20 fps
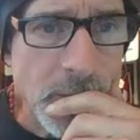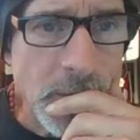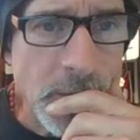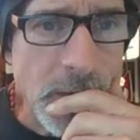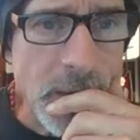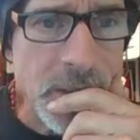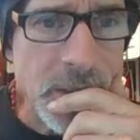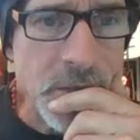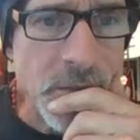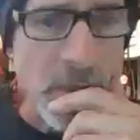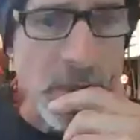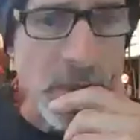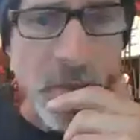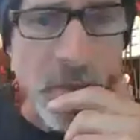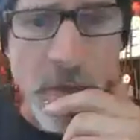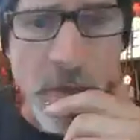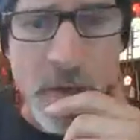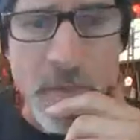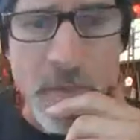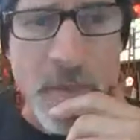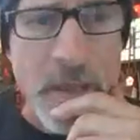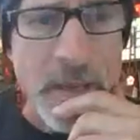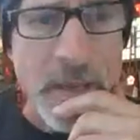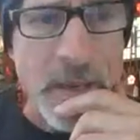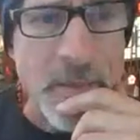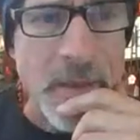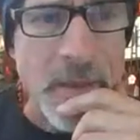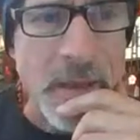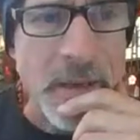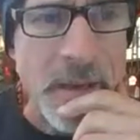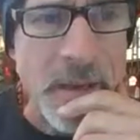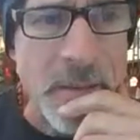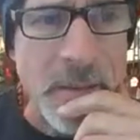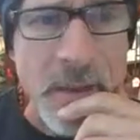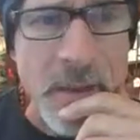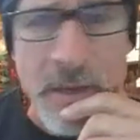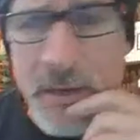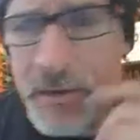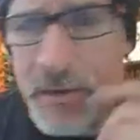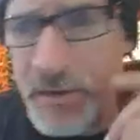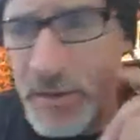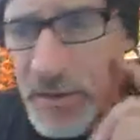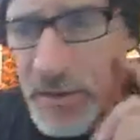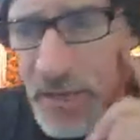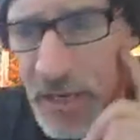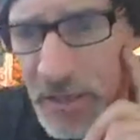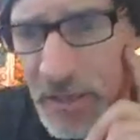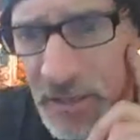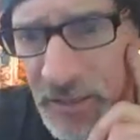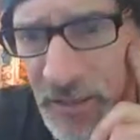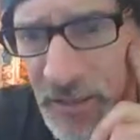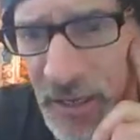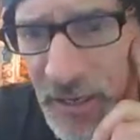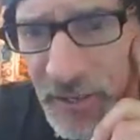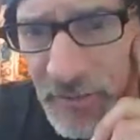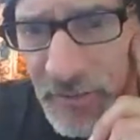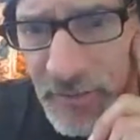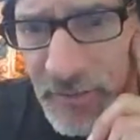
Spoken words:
That's really weird, man. I'm not understanding that.